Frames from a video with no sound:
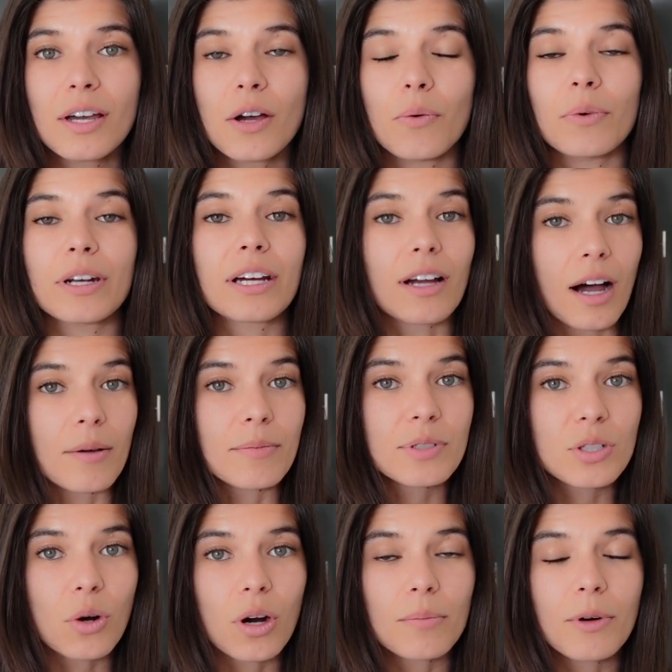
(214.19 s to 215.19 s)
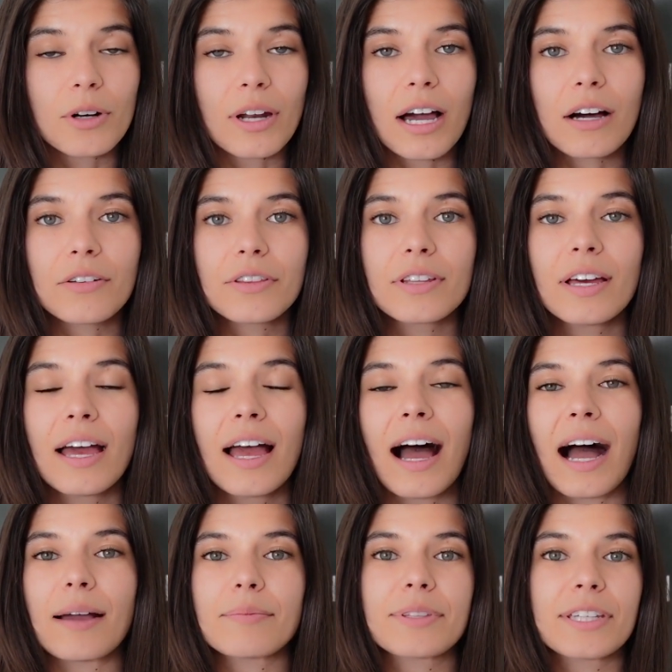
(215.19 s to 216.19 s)
When it comes to hormone health,
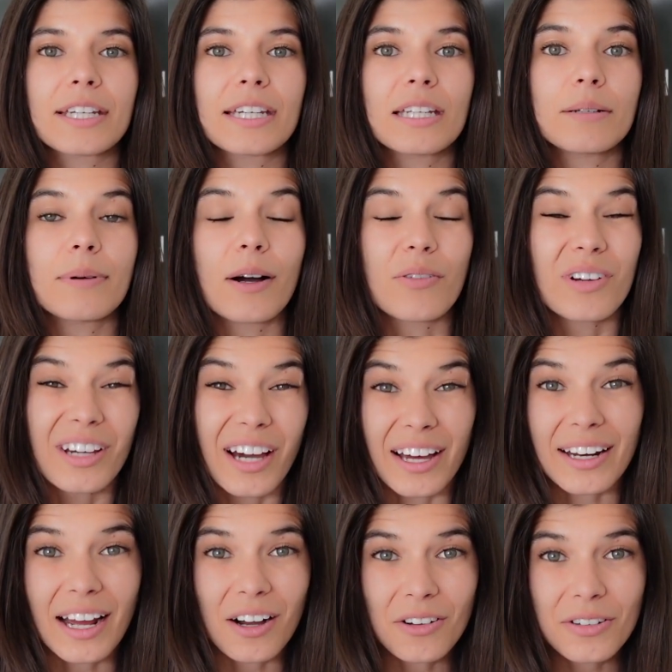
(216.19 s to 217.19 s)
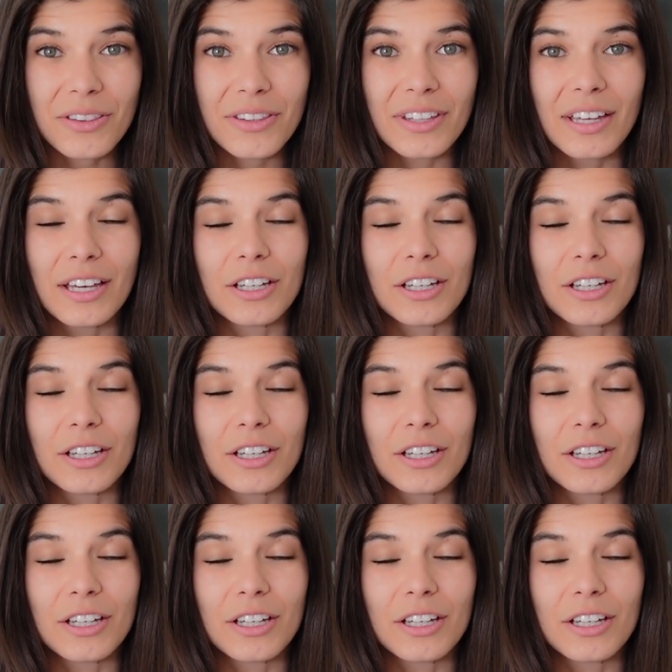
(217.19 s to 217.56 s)
I'm thinking about gut health.